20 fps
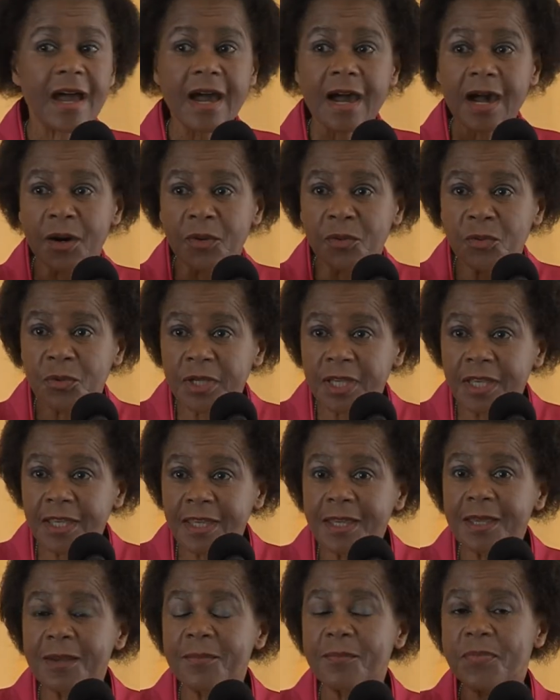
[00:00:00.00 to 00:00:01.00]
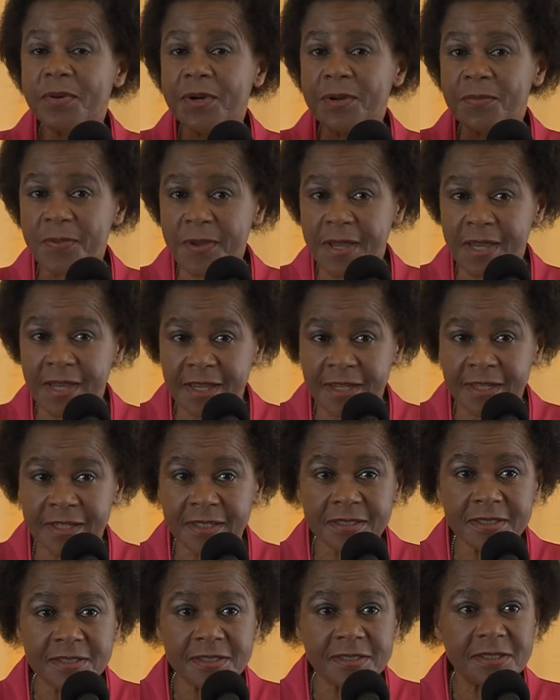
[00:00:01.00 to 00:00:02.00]
Are we
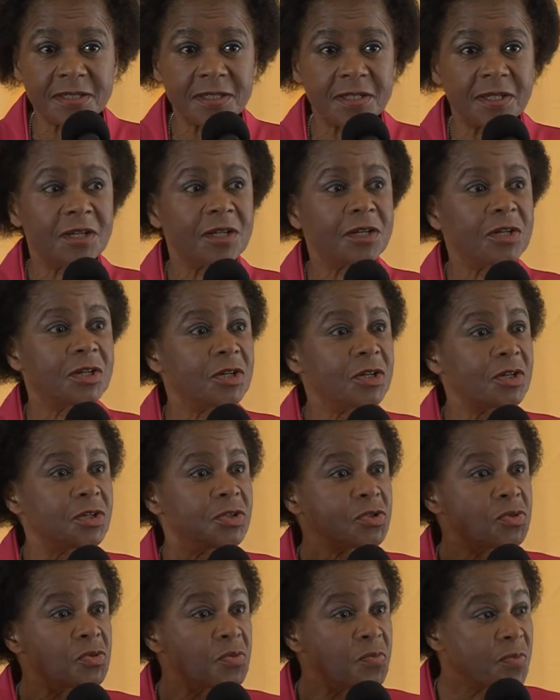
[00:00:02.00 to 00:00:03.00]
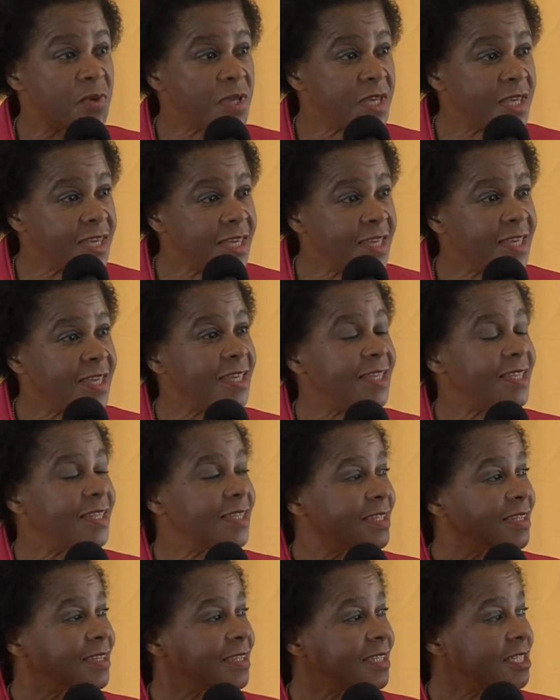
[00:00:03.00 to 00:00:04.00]
prepared to be
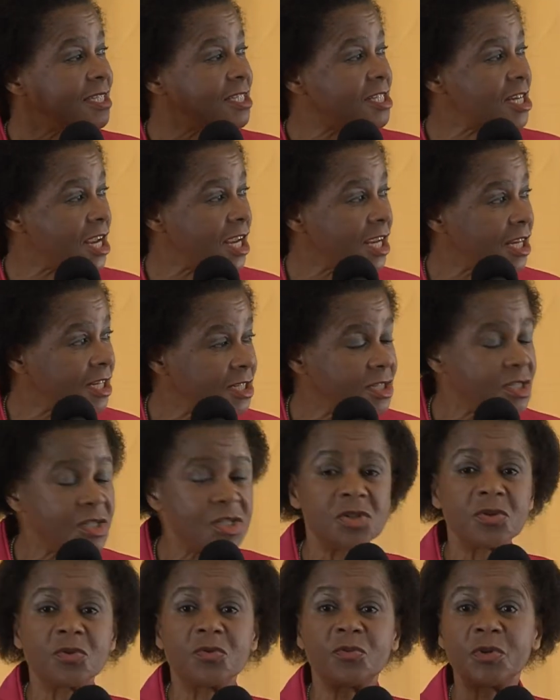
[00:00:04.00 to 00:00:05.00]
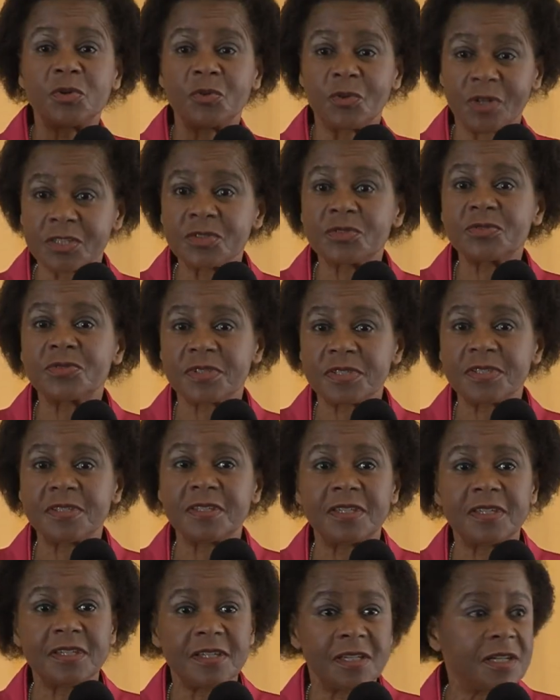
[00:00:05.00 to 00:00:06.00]
the change we want to
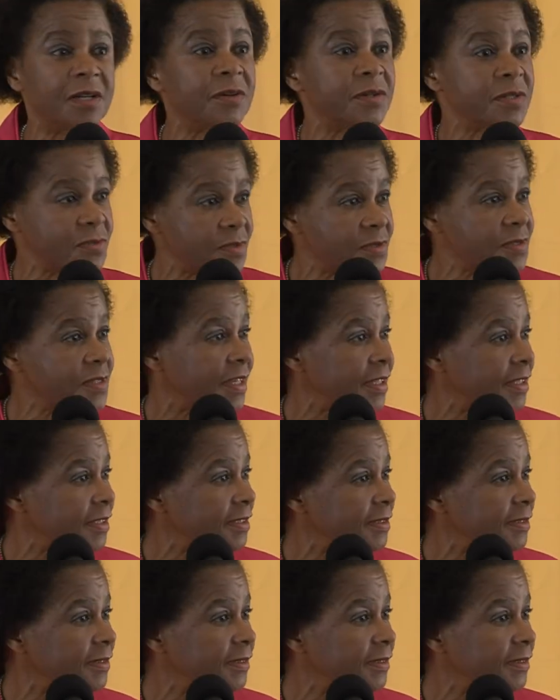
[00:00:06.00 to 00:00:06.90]
see in our society?